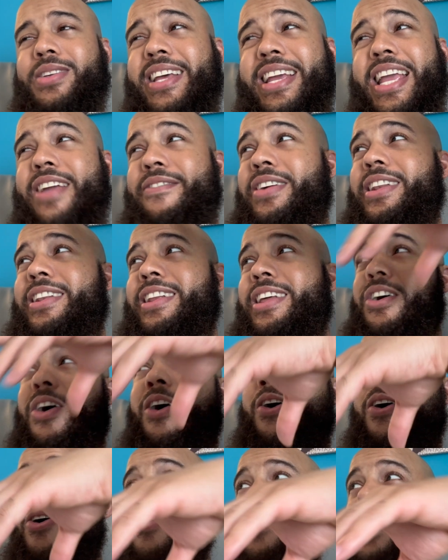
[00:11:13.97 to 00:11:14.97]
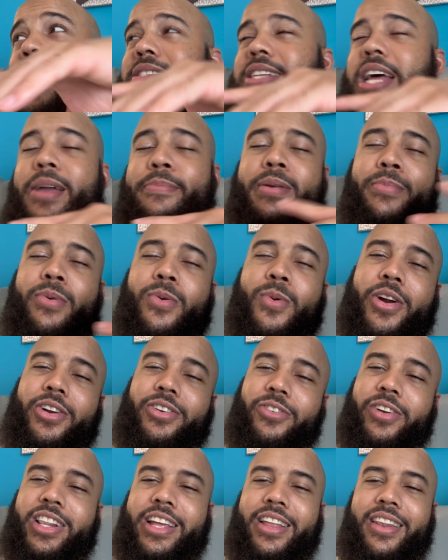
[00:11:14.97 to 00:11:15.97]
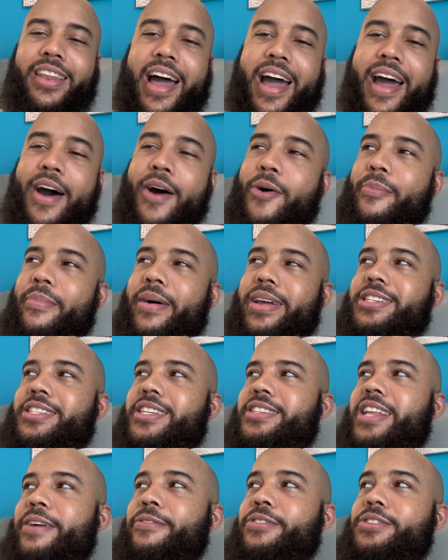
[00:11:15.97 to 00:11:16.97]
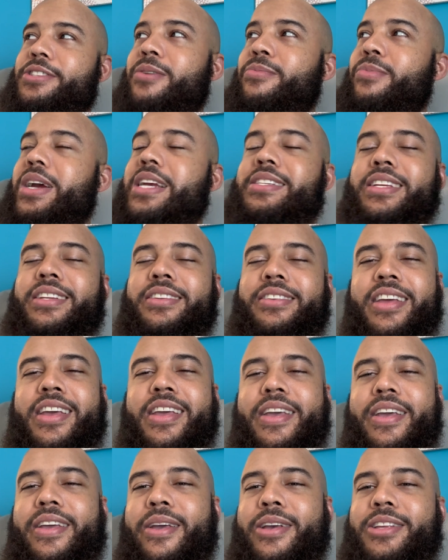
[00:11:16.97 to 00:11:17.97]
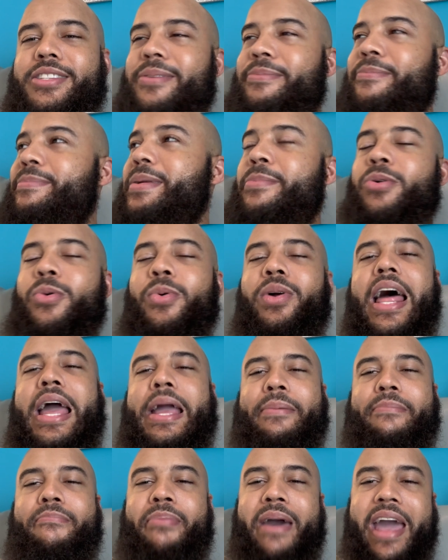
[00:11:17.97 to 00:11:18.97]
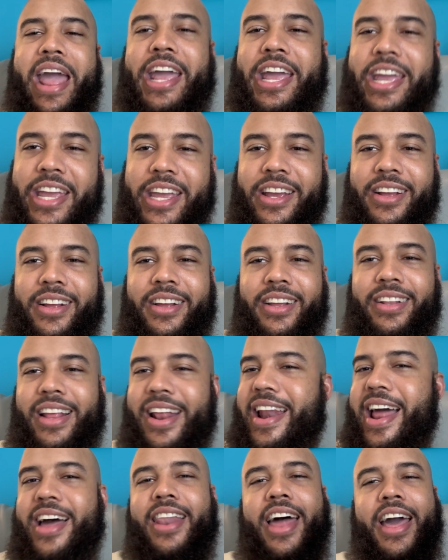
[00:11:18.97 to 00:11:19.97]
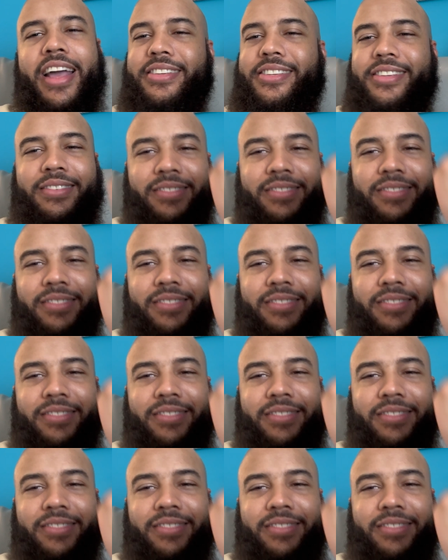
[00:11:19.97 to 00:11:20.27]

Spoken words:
Like even in the hallways, like people weren't really loud, but it's just like for some reason, so people were like banging, and not like